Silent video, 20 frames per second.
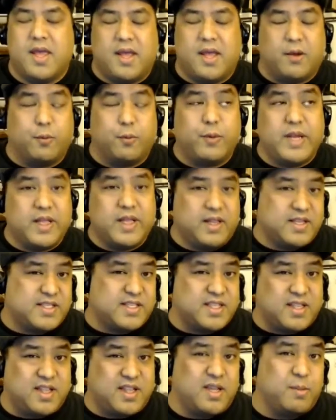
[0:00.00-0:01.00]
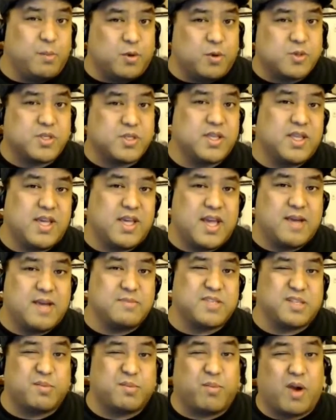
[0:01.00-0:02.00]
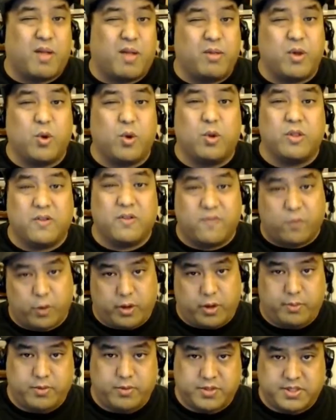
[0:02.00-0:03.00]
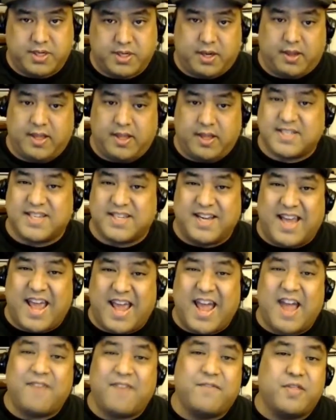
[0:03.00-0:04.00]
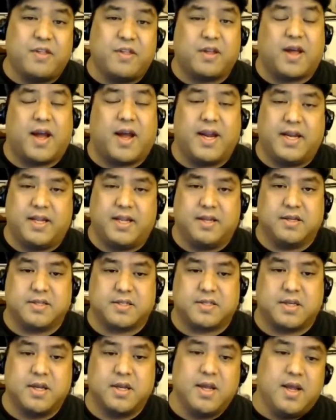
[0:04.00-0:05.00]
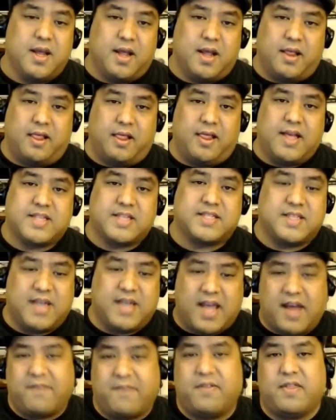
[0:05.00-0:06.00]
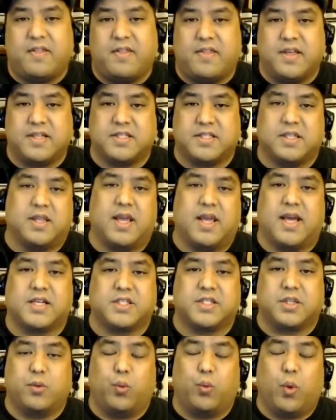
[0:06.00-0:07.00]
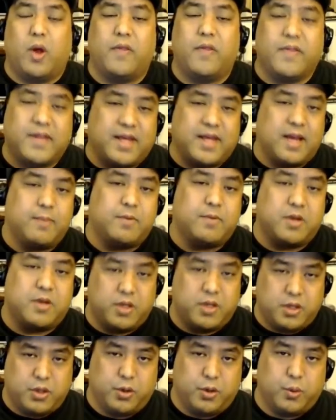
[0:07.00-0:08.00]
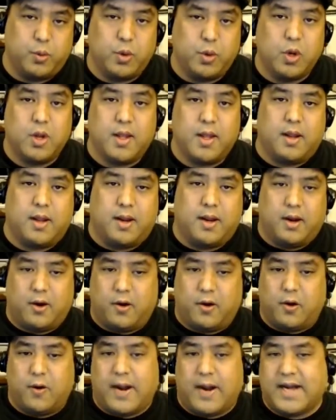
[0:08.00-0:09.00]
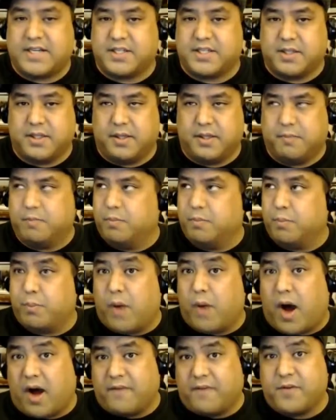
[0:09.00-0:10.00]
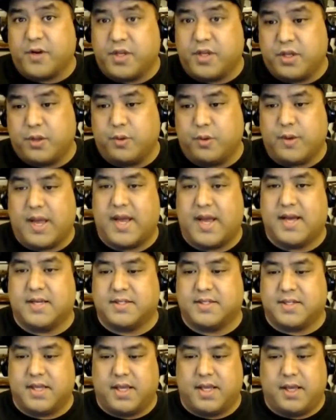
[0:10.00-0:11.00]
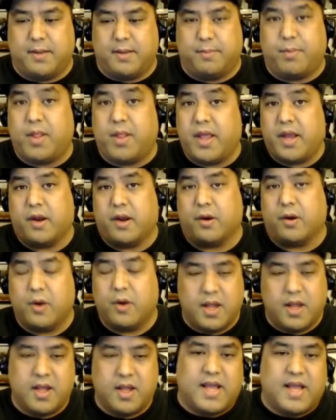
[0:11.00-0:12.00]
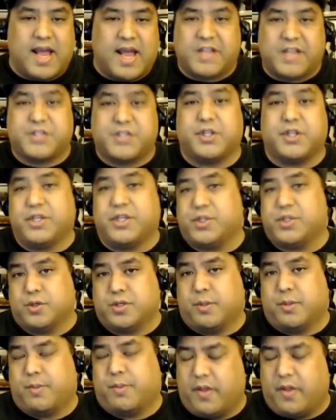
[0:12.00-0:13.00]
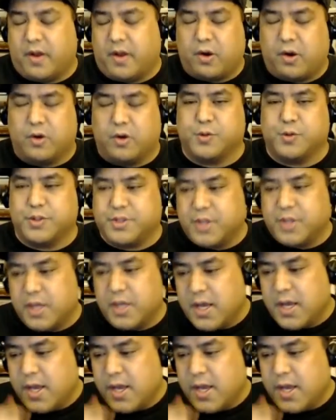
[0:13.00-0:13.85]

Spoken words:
Realistically, most of the games is probably only 40%. Less than half of the ideas and less than half of the things that they actually want the game to do are actually offered to you as a player actually shows up on that cartridge.